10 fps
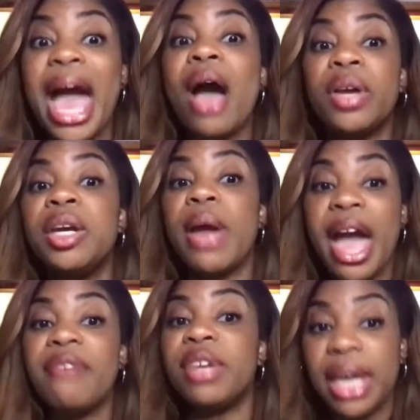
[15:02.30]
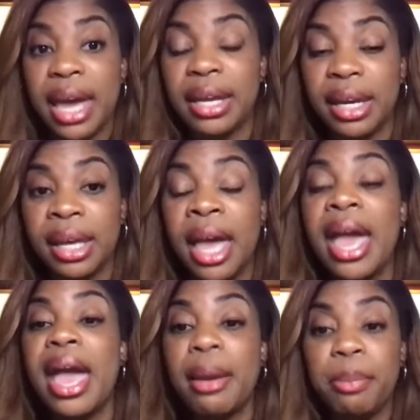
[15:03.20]
out here advocating
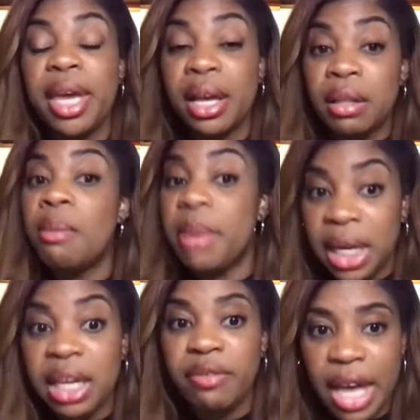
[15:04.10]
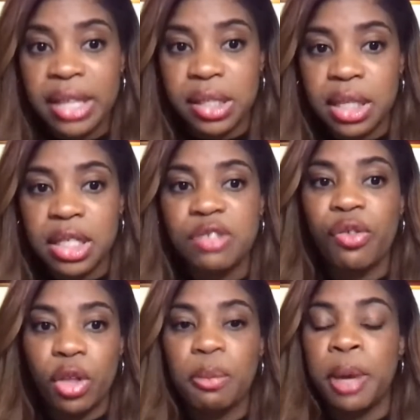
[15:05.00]
and being a little mini evangelist
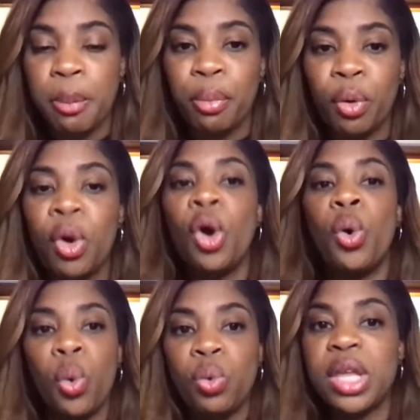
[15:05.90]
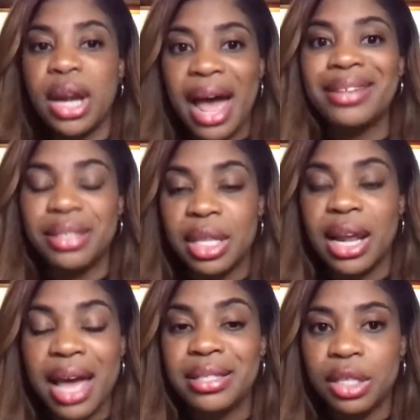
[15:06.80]
for the people who that
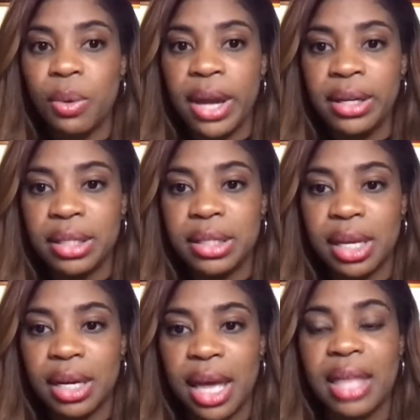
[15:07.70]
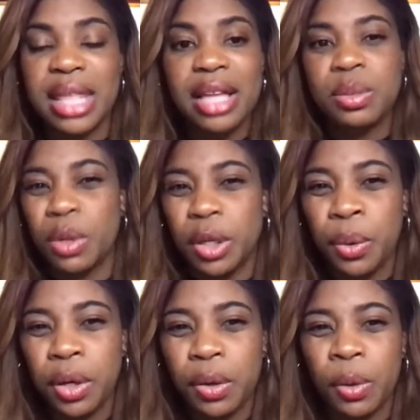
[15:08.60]
I see greatness in, and that's really
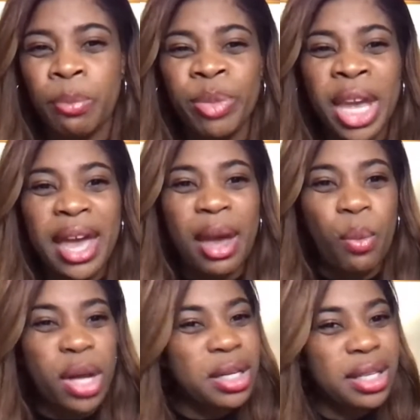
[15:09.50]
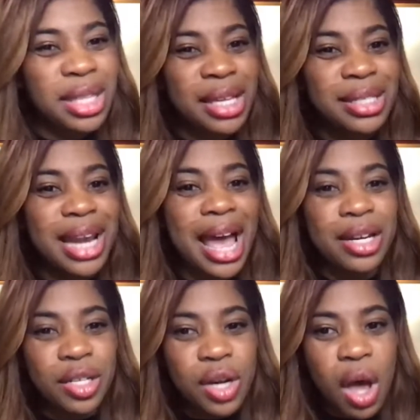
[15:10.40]
critical. And one of the things that I
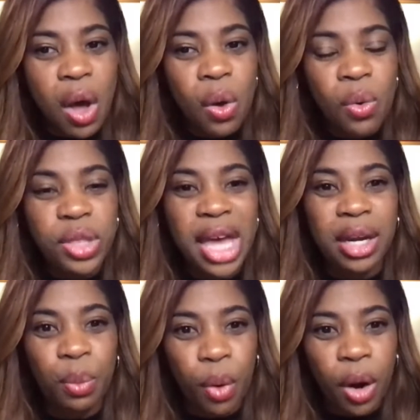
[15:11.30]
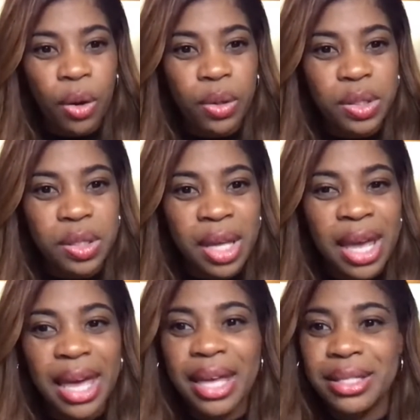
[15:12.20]
know that it works
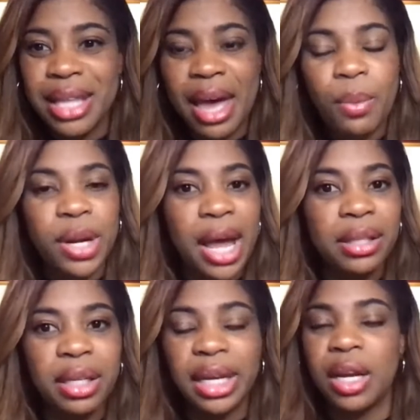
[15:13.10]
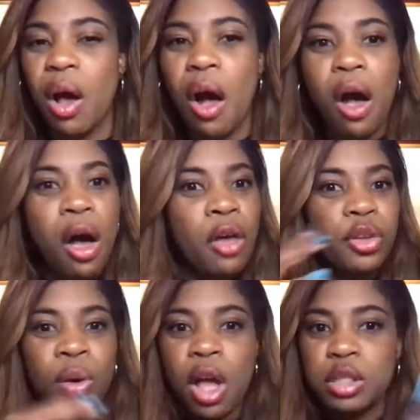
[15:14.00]
is that when I look at all the
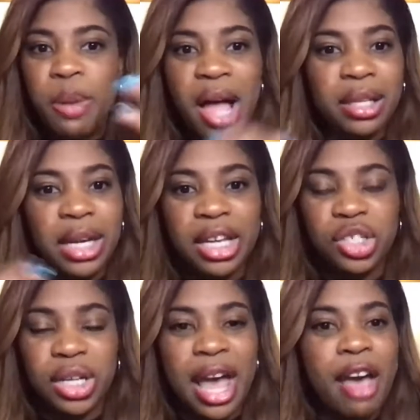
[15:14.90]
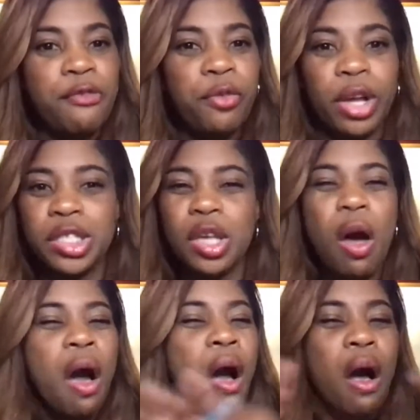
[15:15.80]
cross pollination, I have friends
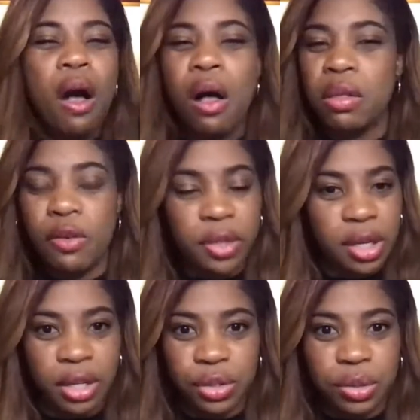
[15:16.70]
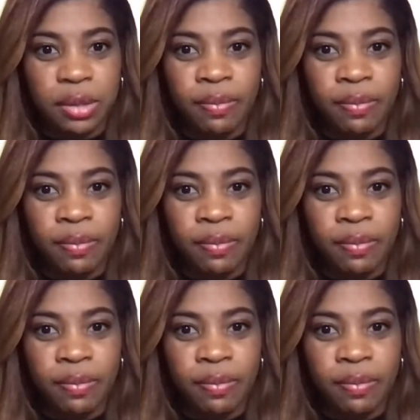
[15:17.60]
all over the country,